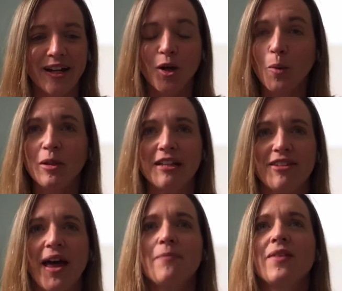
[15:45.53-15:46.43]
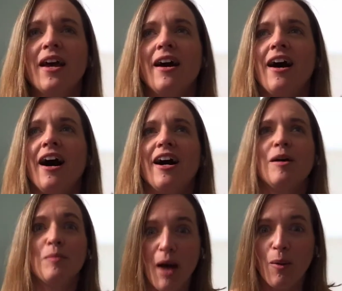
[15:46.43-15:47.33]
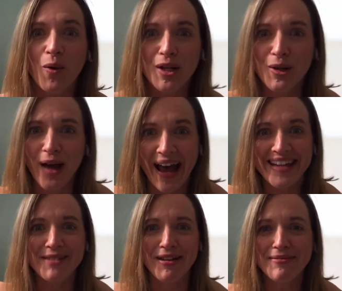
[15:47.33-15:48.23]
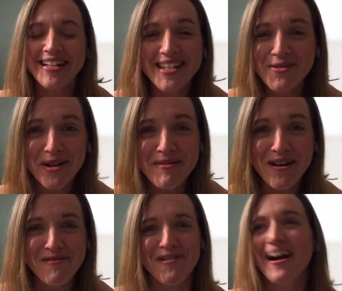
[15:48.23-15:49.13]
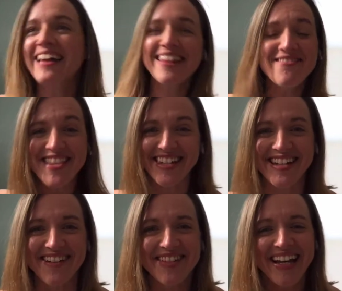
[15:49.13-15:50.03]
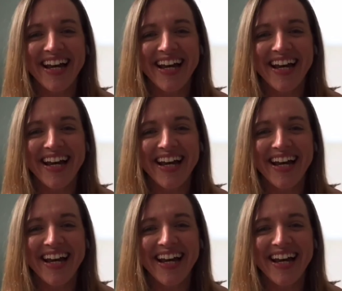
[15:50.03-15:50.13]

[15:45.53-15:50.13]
I don't believe in that. I want you to ask me because it's what I'm here for. I love this stuff.